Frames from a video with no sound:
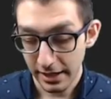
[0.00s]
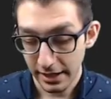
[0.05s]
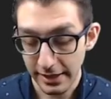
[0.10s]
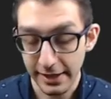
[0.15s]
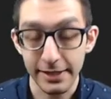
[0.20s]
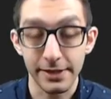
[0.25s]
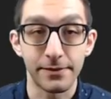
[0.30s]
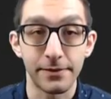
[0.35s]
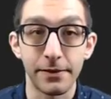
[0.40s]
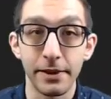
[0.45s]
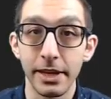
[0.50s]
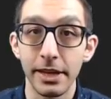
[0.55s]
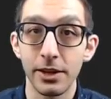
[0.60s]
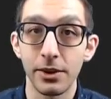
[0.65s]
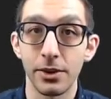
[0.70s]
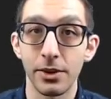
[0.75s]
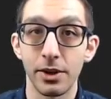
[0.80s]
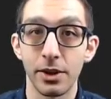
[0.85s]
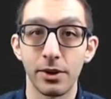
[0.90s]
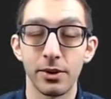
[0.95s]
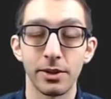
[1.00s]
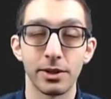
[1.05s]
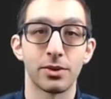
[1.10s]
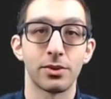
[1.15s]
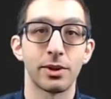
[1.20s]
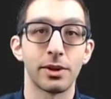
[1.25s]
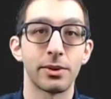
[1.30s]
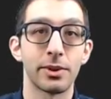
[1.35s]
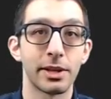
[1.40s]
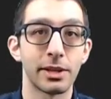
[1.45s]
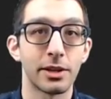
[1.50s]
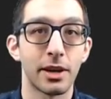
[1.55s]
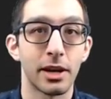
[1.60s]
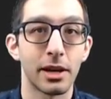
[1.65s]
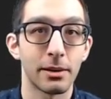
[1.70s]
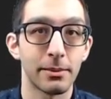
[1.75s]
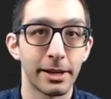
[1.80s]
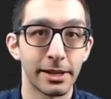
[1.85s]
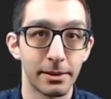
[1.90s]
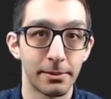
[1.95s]
This video, though, is only going to
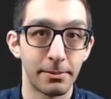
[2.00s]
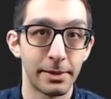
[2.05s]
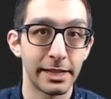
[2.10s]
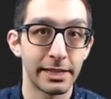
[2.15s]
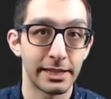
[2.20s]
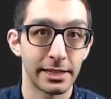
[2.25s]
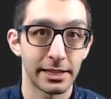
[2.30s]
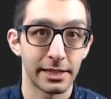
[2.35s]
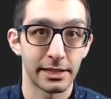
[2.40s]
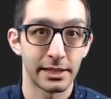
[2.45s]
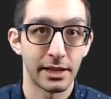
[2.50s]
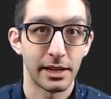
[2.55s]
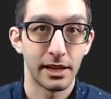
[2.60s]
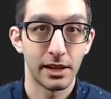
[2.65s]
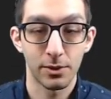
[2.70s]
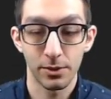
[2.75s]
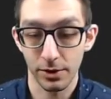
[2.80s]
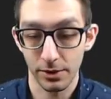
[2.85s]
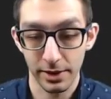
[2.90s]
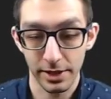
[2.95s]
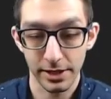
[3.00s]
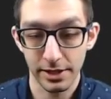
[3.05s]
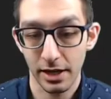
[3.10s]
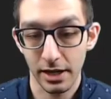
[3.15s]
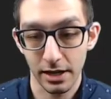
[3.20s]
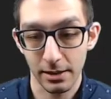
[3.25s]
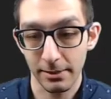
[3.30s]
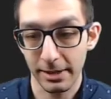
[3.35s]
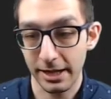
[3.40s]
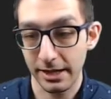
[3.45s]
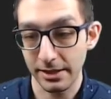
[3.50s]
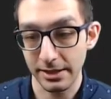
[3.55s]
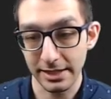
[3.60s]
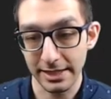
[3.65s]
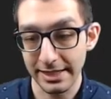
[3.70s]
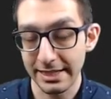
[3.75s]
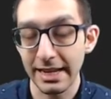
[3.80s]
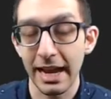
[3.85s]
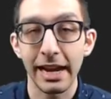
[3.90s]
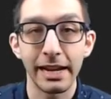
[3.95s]
talk about the basics. We're going to talk about
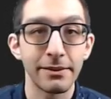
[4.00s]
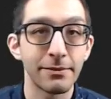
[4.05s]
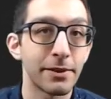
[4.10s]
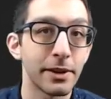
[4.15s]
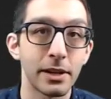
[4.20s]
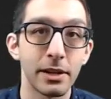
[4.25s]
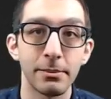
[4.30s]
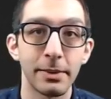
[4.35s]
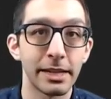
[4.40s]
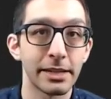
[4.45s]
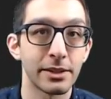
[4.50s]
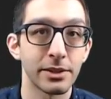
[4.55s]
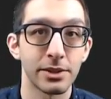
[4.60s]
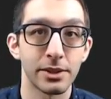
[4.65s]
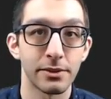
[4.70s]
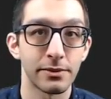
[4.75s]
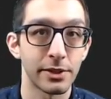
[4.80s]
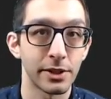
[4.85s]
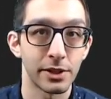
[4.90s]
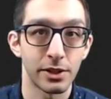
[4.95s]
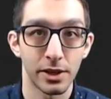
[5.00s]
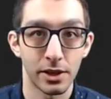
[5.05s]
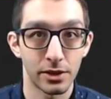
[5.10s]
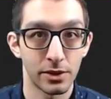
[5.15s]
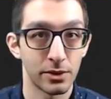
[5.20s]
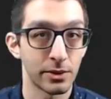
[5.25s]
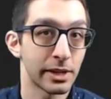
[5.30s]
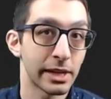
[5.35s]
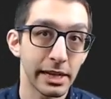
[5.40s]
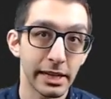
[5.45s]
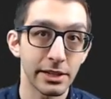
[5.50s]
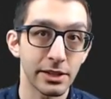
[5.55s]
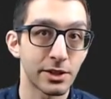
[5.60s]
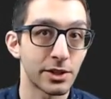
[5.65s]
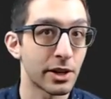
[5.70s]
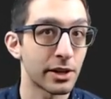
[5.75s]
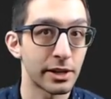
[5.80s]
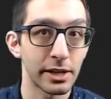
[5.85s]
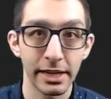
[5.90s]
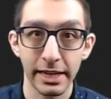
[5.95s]
design fundamentals of Godot, getting
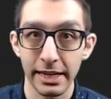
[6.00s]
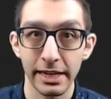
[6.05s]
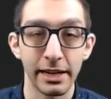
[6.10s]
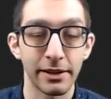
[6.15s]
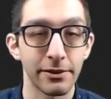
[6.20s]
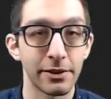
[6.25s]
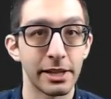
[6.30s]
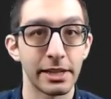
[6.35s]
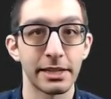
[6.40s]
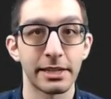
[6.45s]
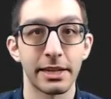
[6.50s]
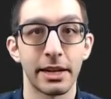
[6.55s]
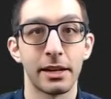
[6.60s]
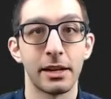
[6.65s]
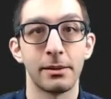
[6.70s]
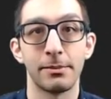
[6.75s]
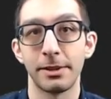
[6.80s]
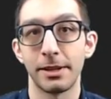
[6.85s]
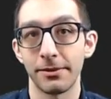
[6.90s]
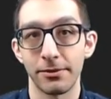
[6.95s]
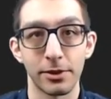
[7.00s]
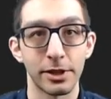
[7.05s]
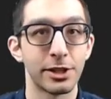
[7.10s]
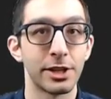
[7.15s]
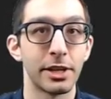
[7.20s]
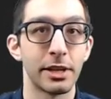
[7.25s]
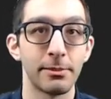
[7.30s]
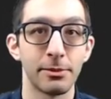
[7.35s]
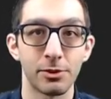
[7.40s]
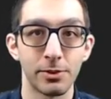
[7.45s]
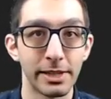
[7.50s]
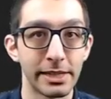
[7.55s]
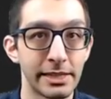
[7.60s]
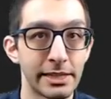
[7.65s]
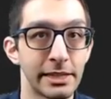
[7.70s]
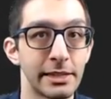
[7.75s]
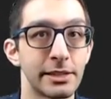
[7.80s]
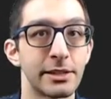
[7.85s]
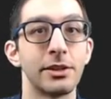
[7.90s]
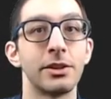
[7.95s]
started, getting everything set up, differentiating between
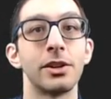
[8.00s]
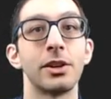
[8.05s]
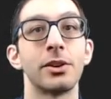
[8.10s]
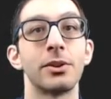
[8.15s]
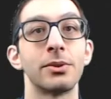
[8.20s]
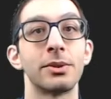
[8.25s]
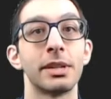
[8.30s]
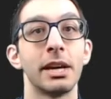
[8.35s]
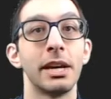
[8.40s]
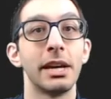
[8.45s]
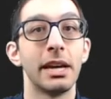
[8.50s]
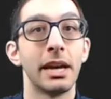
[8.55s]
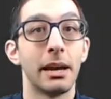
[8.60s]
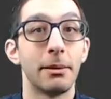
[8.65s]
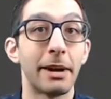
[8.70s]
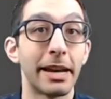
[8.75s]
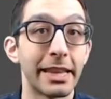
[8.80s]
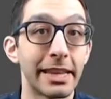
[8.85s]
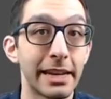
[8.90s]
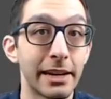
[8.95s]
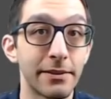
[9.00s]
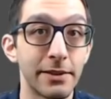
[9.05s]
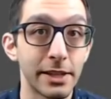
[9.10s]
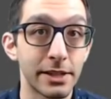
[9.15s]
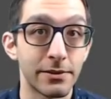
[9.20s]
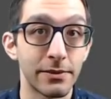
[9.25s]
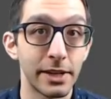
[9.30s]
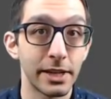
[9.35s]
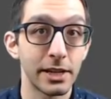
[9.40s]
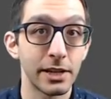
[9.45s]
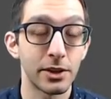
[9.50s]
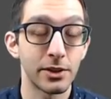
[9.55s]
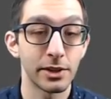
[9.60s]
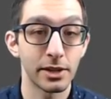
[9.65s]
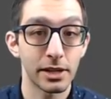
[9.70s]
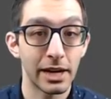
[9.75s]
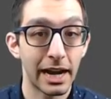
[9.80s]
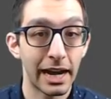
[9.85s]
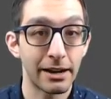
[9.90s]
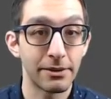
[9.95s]
scenes and nodes. And by the end of this video,
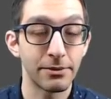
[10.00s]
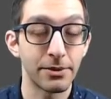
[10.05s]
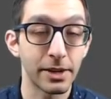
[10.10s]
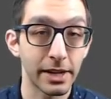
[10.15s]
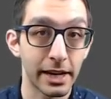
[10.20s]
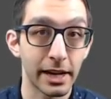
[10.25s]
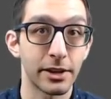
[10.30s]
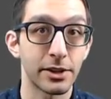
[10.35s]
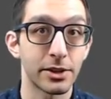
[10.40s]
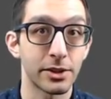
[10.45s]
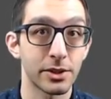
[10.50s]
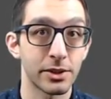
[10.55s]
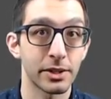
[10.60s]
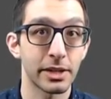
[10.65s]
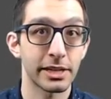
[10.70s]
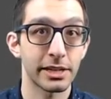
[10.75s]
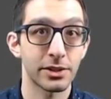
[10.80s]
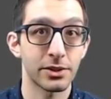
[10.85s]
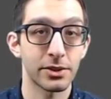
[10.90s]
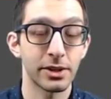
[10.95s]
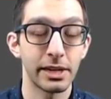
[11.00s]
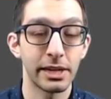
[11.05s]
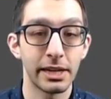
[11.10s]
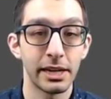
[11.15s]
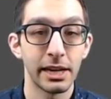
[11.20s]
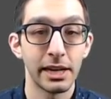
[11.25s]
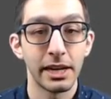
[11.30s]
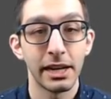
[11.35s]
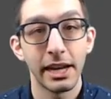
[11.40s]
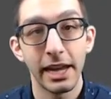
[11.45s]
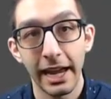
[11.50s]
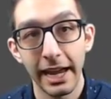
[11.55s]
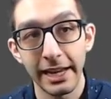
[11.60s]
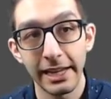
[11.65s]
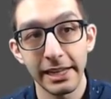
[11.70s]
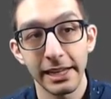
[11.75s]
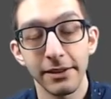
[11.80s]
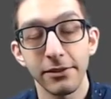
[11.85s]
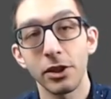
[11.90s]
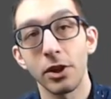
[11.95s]
you'll have the character select screen.
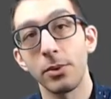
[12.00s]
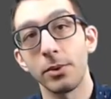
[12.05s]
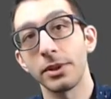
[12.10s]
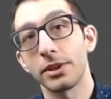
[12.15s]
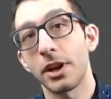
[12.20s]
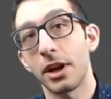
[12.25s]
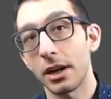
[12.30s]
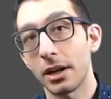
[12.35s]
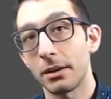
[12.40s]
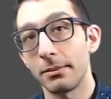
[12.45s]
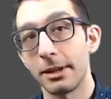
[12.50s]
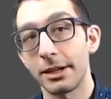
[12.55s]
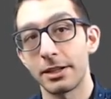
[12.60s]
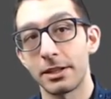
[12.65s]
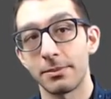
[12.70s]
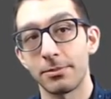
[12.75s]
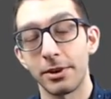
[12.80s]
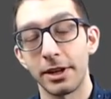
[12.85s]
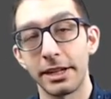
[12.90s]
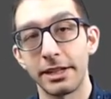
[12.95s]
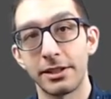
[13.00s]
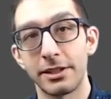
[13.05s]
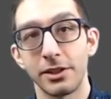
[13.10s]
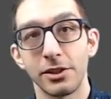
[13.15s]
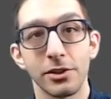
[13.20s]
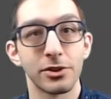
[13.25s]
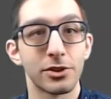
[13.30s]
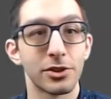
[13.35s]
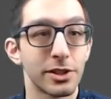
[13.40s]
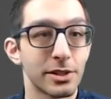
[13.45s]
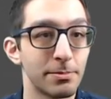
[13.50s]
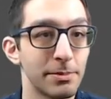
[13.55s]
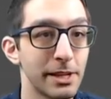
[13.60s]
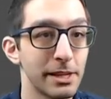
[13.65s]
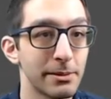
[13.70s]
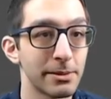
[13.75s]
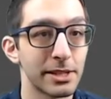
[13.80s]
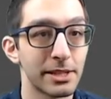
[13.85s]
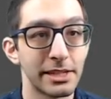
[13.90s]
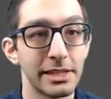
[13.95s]
And even though we'll talk about sprites, just be
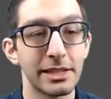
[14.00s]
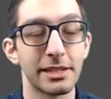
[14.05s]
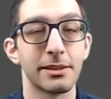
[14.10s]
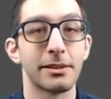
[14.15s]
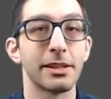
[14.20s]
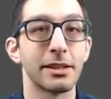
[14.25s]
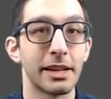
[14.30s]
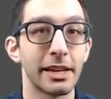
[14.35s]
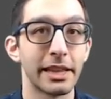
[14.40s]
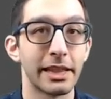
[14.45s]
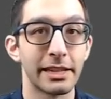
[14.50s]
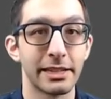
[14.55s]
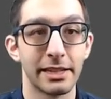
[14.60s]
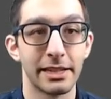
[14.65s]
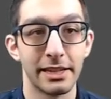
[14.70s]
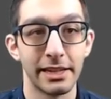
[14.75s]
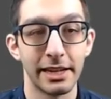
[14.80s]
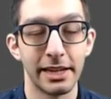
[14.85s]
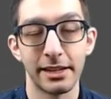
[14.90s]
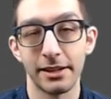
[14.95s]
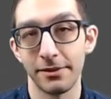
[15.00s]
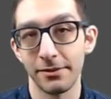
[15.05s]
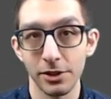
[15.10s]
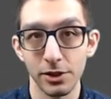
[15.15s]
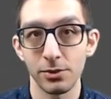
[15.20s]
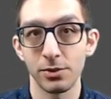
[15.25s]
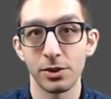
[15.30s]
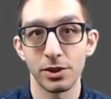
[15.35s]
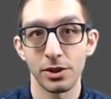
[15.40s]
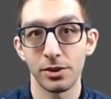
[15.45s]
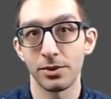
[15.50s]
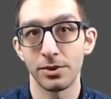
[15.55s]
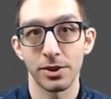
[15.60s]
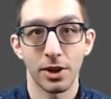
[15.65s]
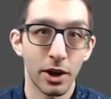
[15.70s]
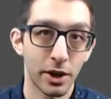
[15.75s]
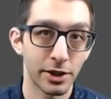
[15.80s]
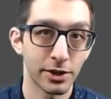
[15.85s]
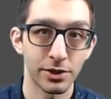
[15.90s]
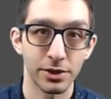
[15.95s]
able to see something like this at the end of you chose
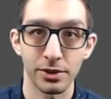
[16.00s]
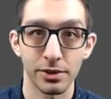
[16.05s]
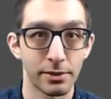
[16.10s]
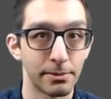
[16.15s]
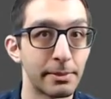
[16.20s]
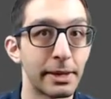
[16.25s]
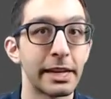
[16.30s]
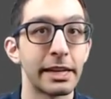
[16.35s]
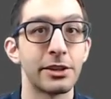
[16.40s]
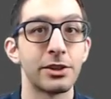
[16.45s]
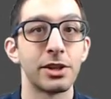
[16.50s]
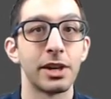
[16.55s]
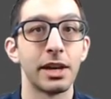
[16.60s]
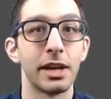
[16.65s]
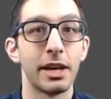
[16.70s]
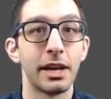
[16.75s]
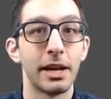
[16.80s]
archer or mage.